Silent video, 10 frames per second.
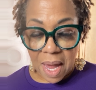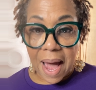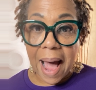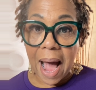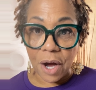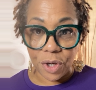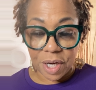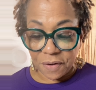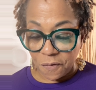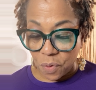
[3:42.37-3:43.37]
how you
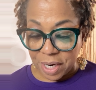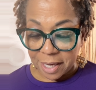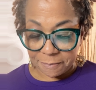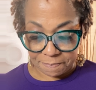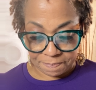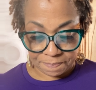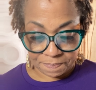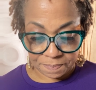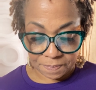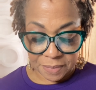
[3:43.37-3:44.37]
can avoid it.
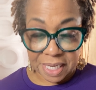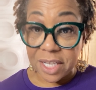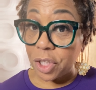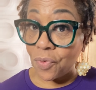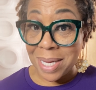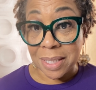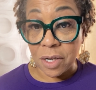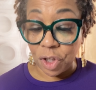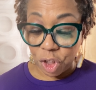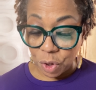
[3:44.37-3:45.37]
There's a
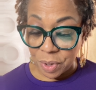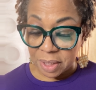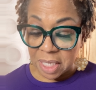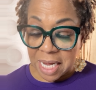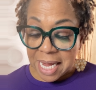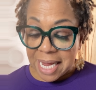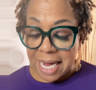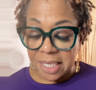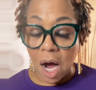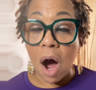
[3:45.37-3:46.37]
resolution to it.
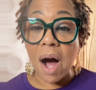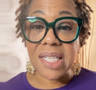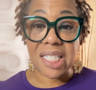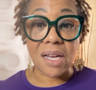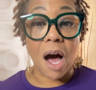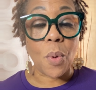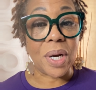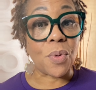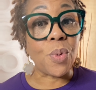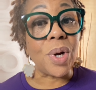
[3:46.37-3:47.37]
It all starts
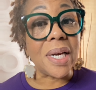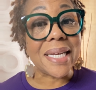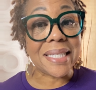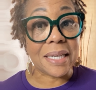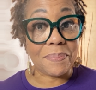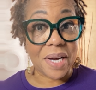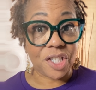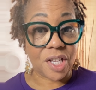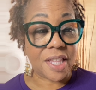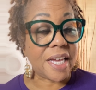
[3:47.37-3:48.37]
with a realistic
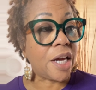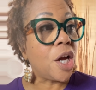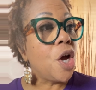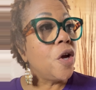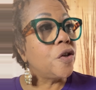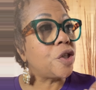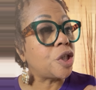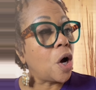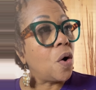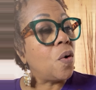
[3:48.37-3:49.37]
budget thing.
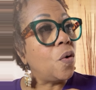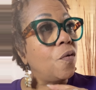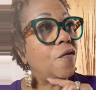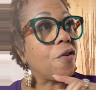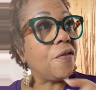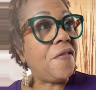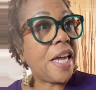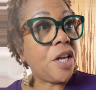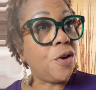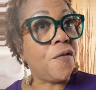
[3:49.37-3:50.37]
So for
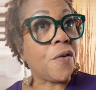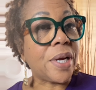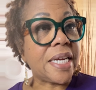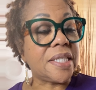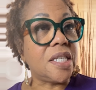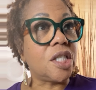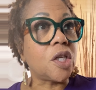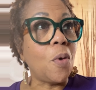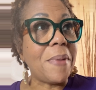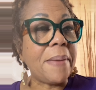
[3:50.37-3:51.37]
venue, for instance,
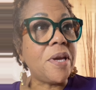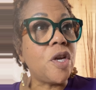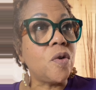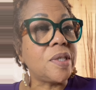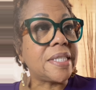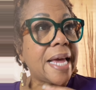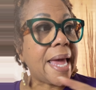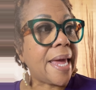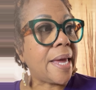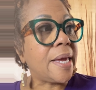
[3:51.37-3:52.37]
so maybe you
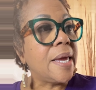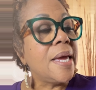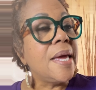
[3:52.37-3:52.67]
say,